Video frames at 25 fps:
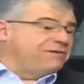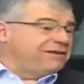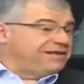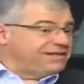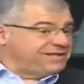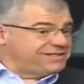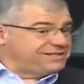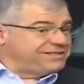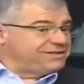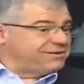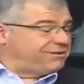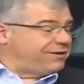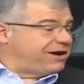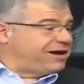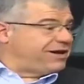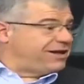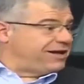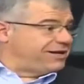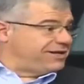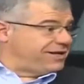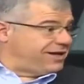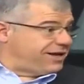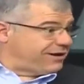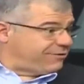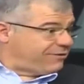but listen, great
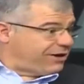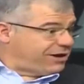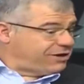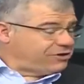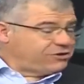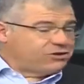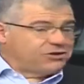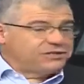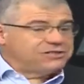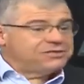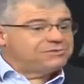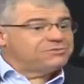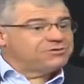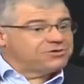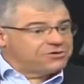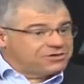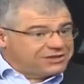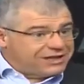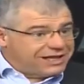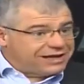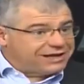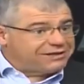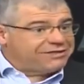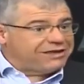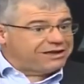idea, great concept. Good
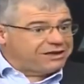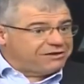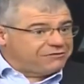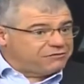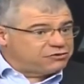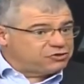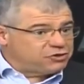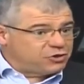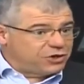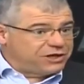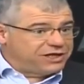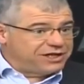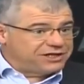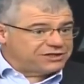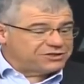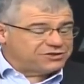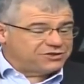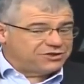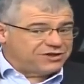luck. Thank you for joining us